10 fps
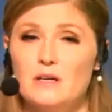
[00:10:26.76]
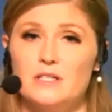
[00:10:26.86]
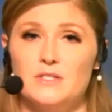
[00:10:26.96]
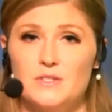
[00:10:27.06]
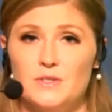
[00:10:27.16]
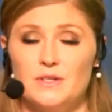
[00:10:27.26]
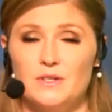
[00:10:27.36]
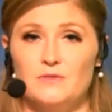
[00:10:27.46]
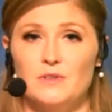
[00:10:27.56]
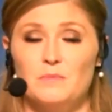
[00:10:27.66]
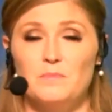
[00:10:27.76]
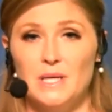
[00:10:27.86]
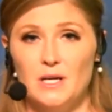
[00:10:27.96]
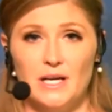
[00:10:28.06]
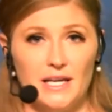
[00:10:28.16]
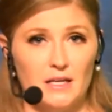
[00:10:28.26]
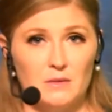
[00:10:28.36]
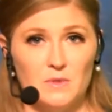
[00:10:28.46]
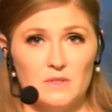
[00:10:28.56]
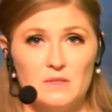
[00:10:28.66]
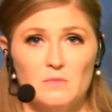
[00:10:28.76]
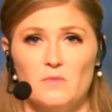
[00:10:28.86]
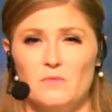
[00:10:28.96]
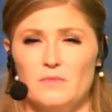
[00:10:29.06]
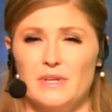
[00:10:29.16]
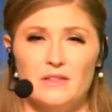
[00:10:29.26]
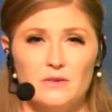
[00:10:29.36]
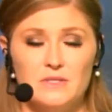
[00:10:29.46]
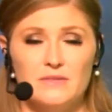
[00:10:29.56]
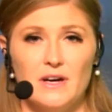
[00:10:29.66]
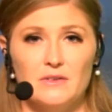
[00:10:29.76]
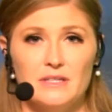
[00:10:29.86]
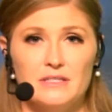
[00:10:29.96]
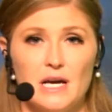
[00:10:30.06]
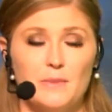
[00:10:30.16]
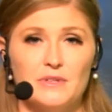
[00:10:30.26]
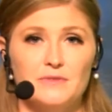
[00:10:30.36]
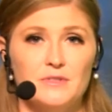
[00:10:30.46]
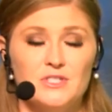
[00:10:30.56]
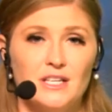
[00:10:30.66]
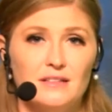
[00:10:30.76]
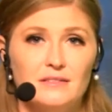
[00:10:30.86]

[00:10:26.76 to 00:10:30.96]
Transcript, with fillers: concern for bigger animals like those found at the top of the food chain?